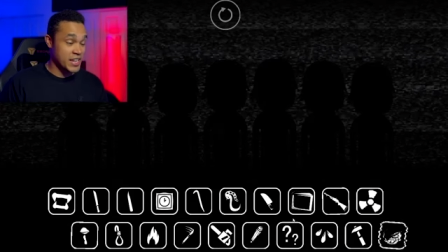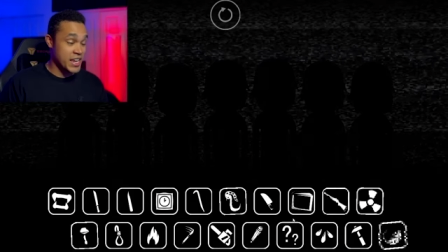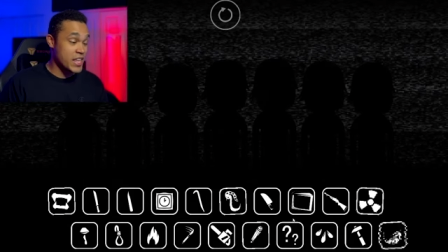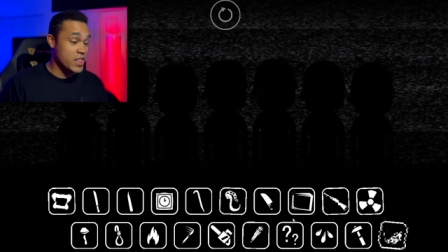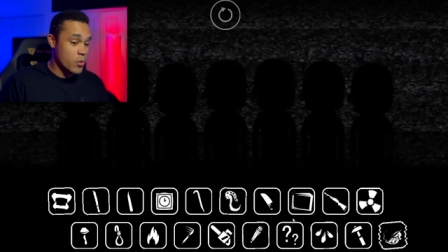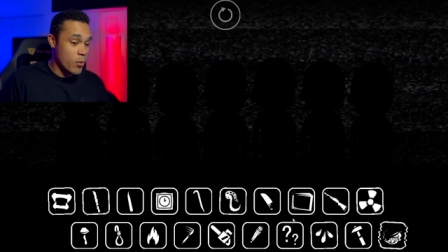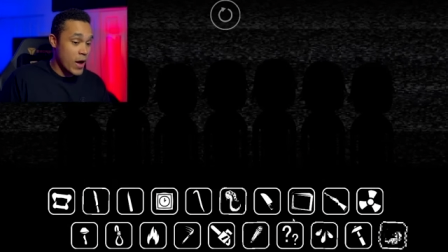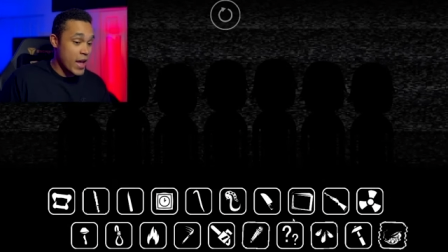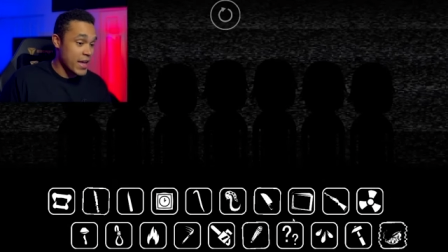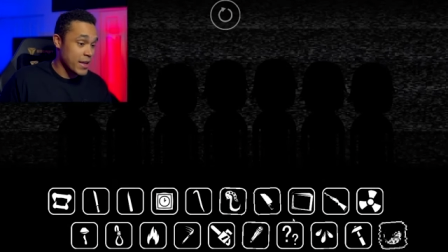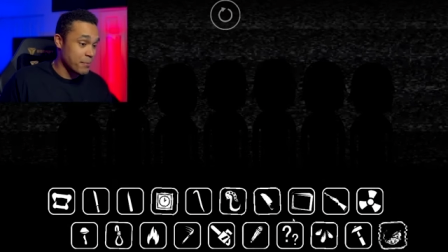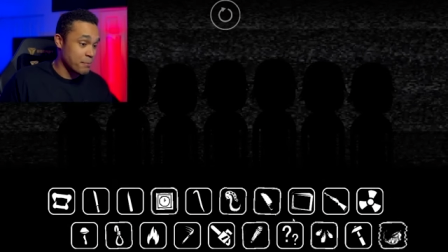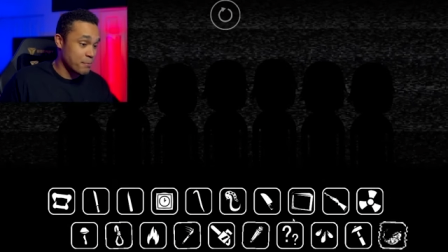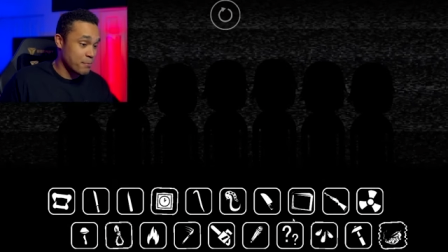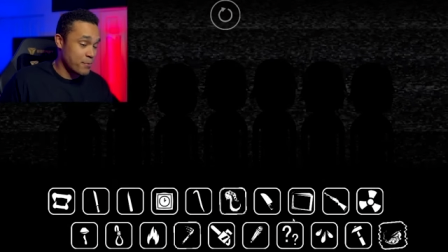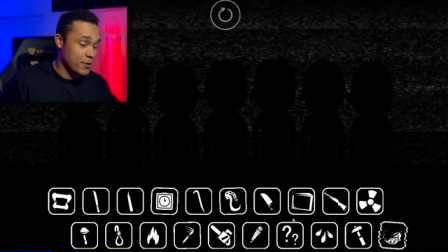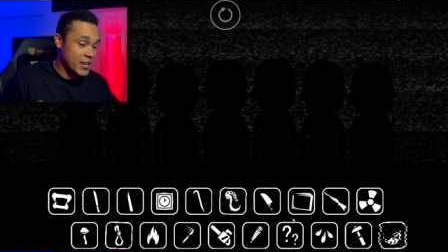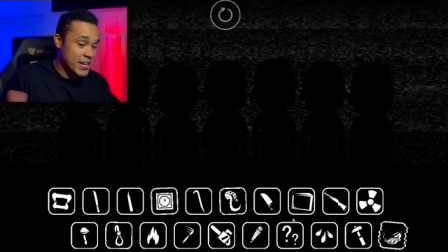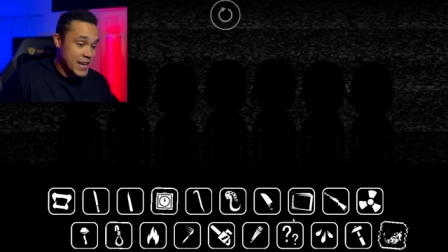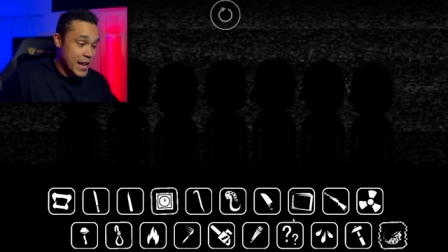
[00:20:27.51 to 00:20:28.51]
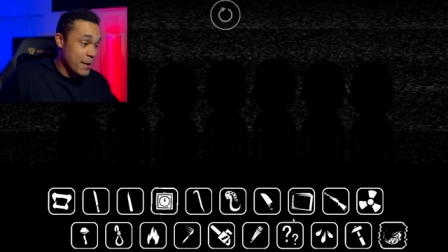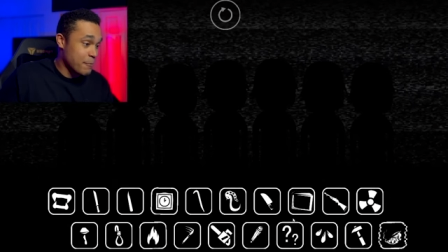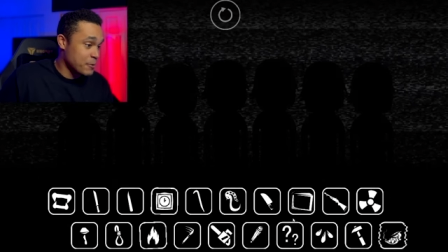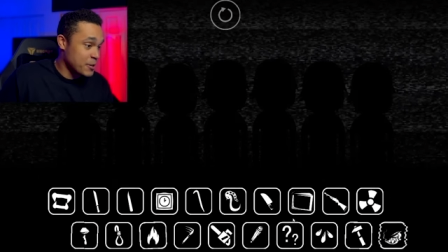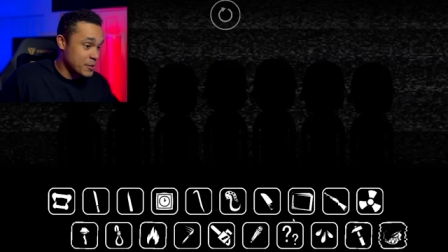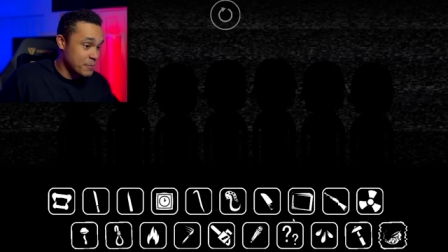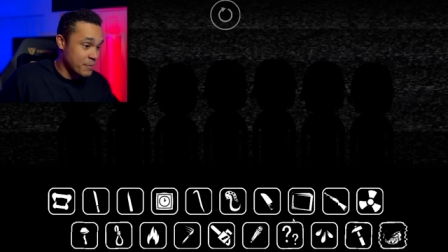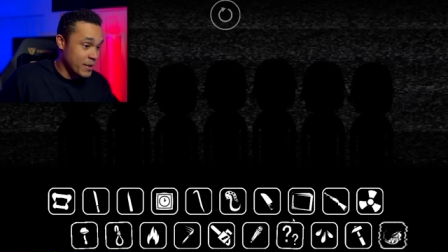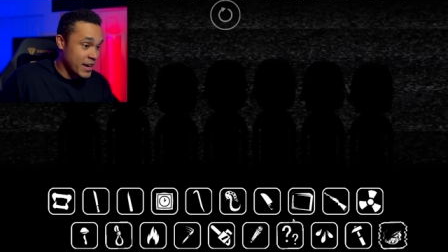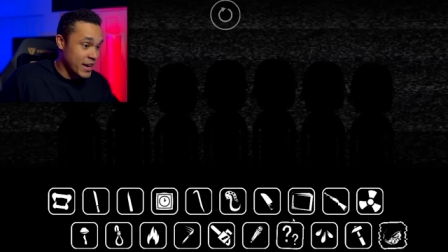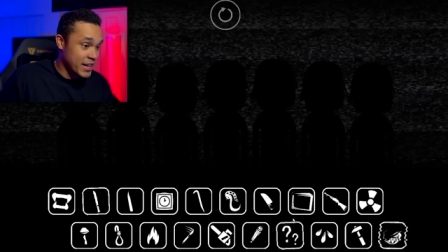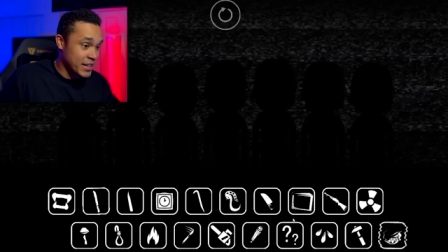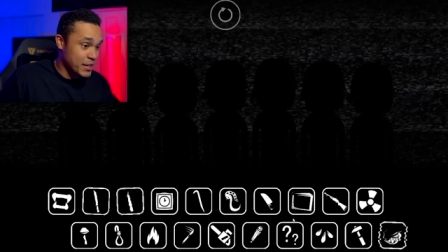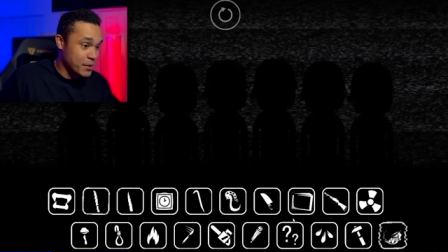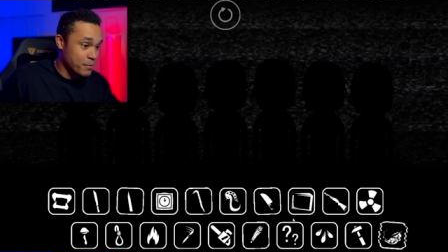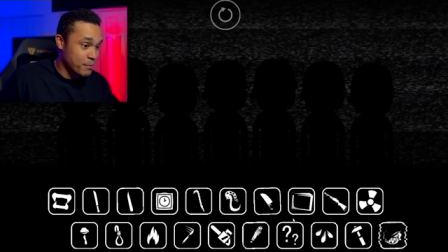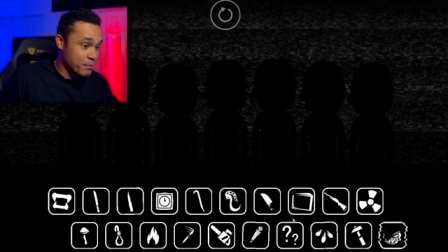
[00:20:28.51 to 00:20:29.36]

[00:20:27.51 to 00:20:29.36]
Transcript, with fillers: Either way, pretty damn good mod.